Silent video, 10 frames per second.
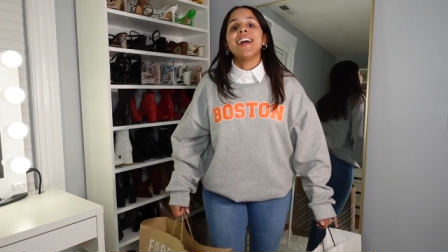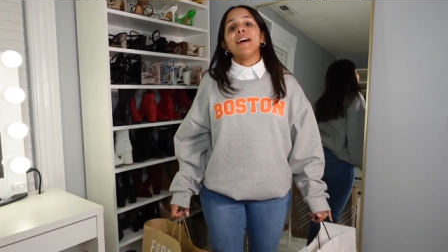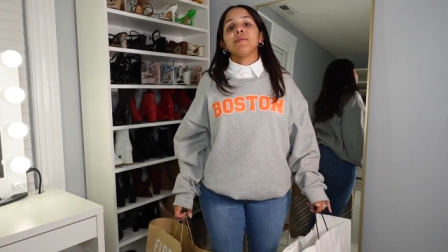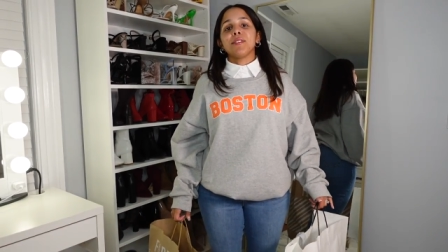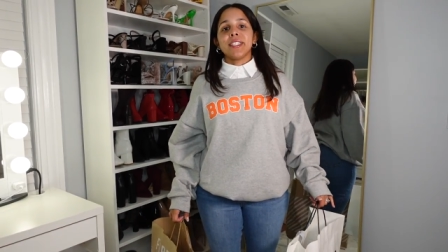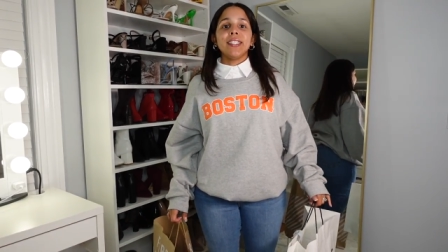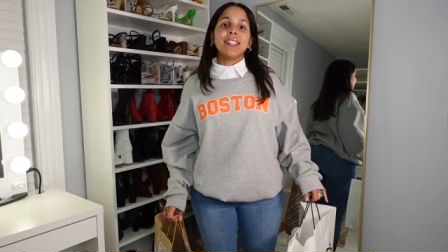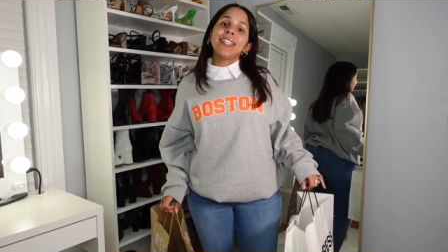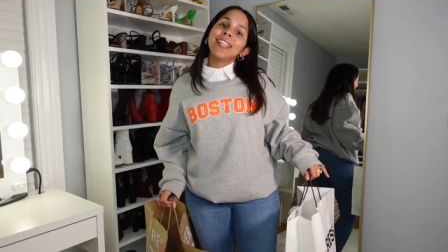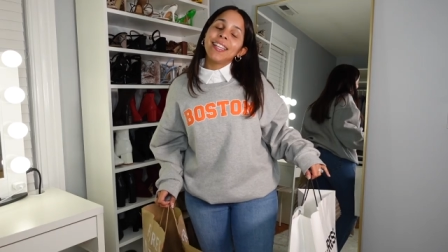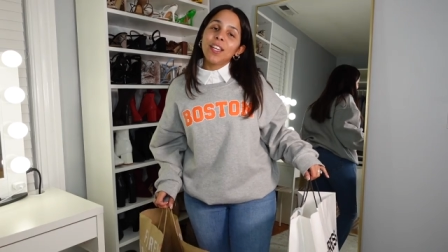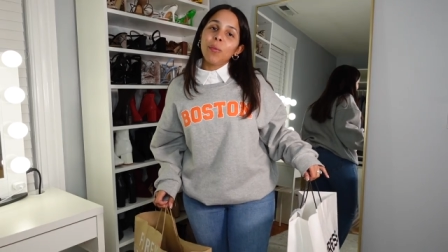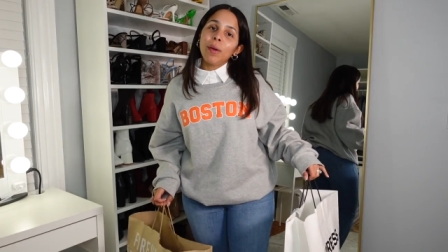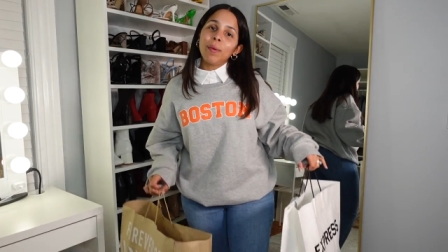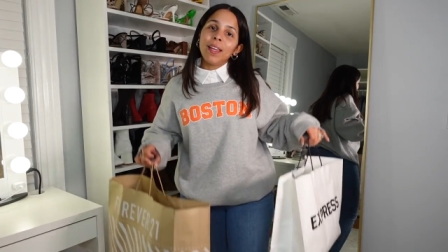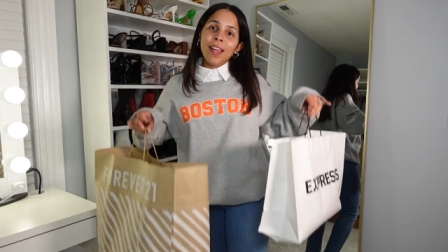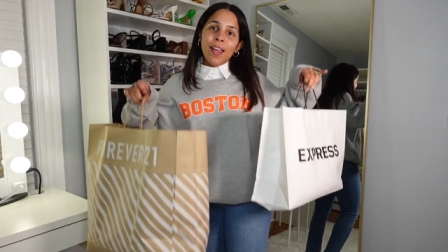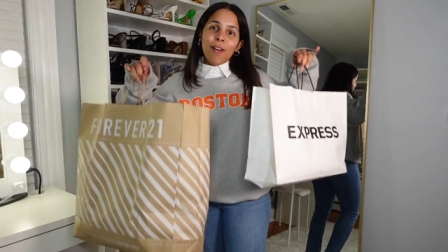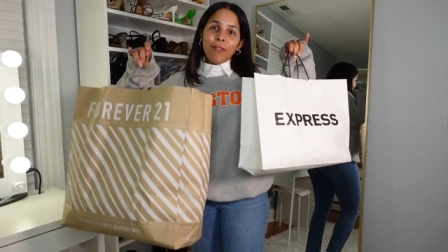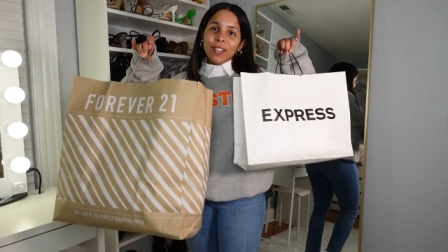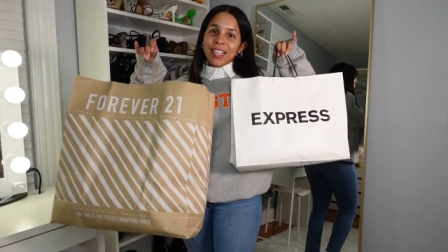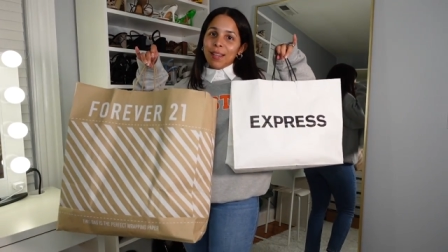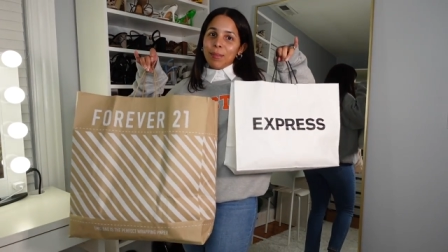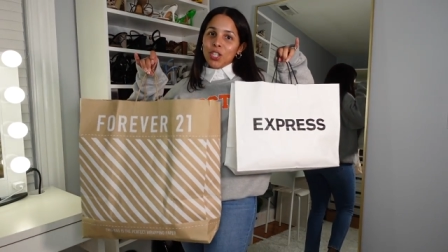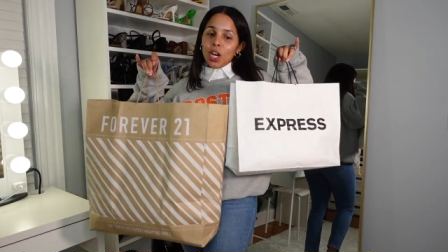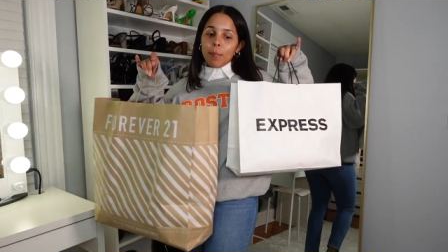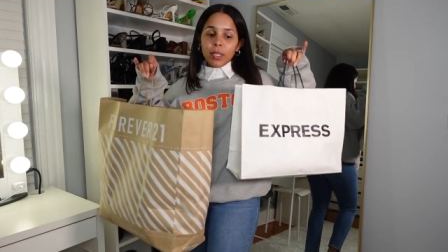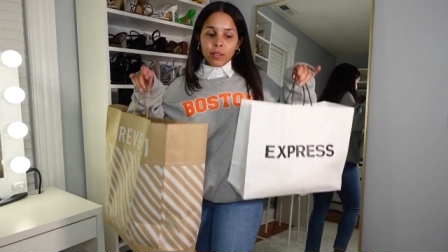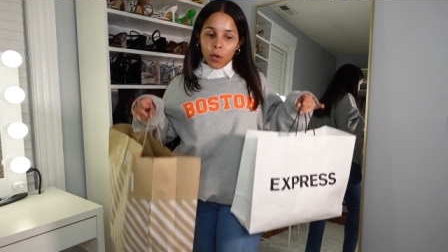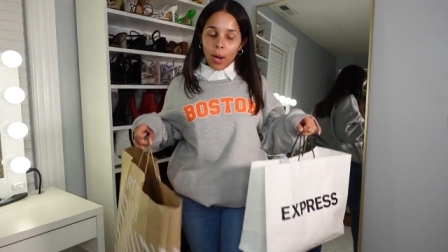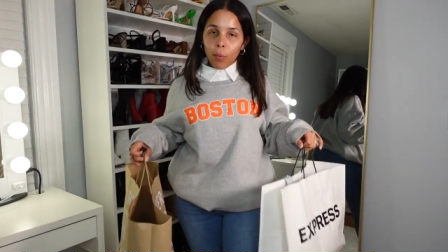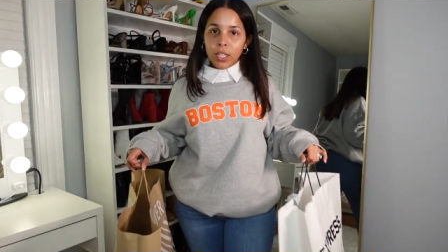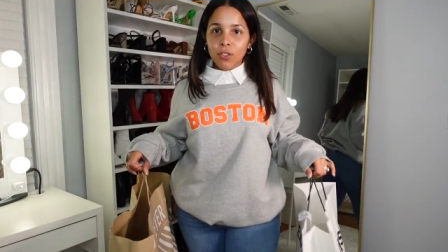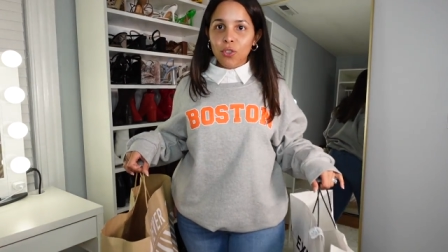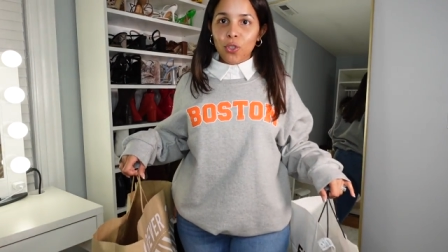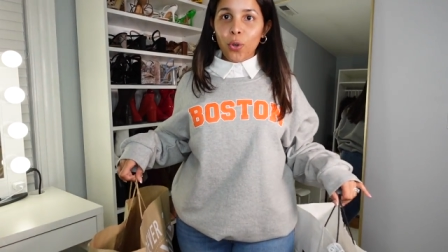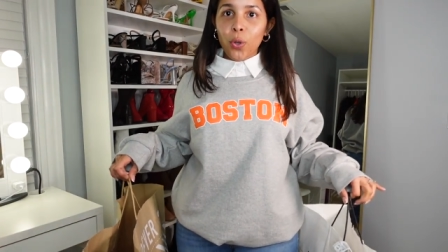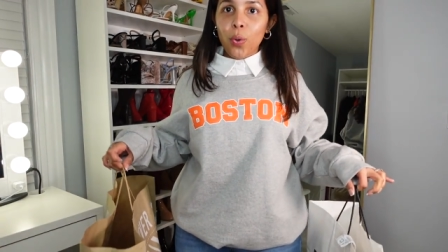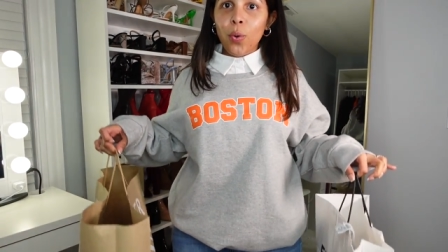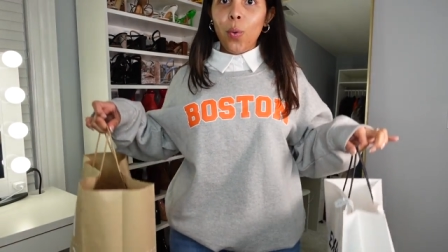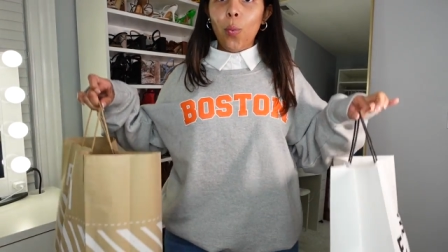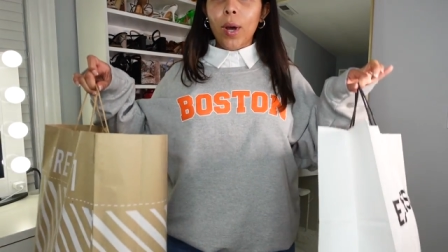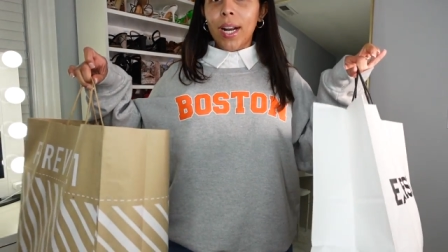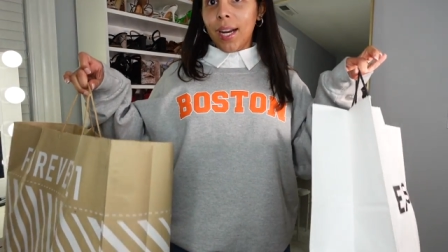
I'm just kidding. Thank you, baby, for taking me shopping. So I wanted to show you what I